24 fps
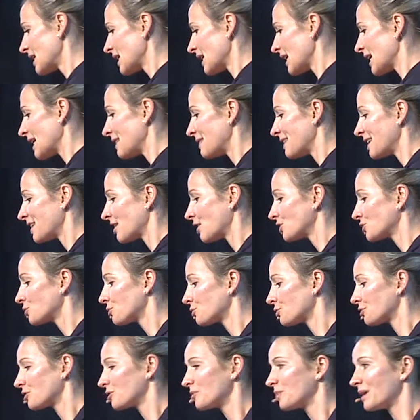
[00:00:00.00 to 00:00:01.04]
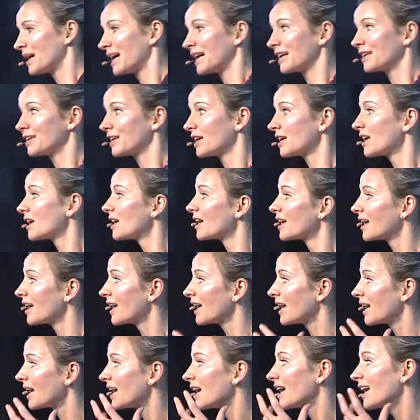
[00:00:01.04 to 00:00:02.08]
And then I taught her about
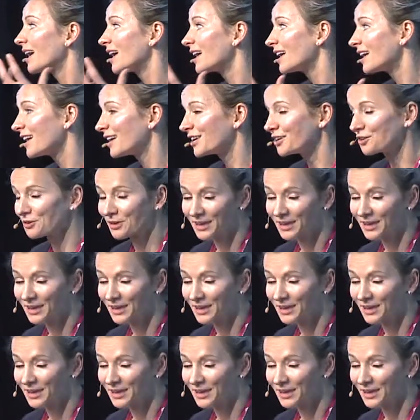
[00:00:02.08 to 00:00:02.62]
your